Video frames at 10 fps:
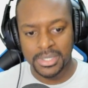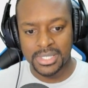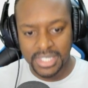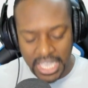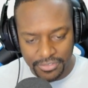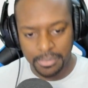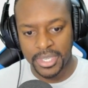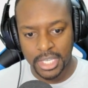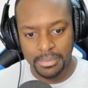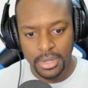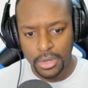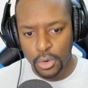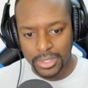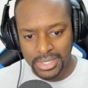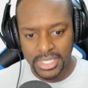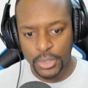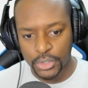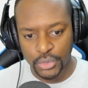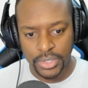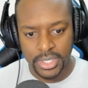to 7 p.m on cedar
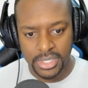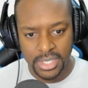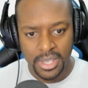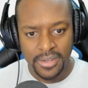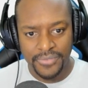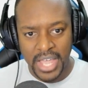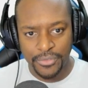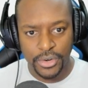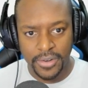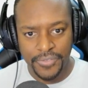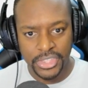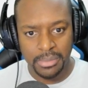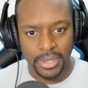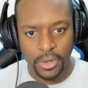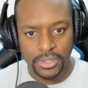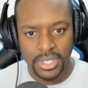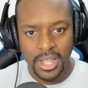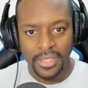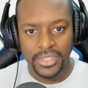trees, 550 bells.